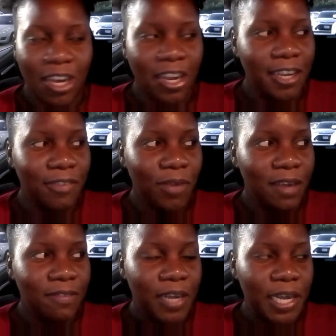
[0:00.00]
or if we
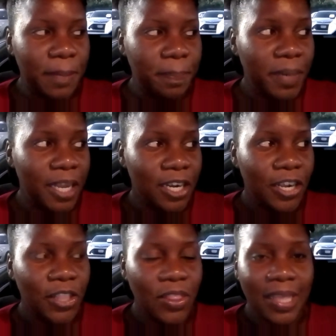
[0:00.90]
have plan or
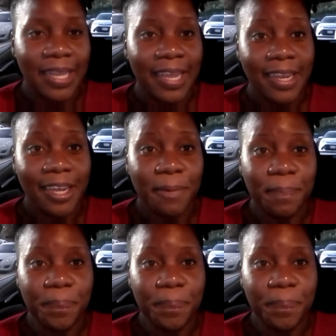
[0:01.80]
anything like that.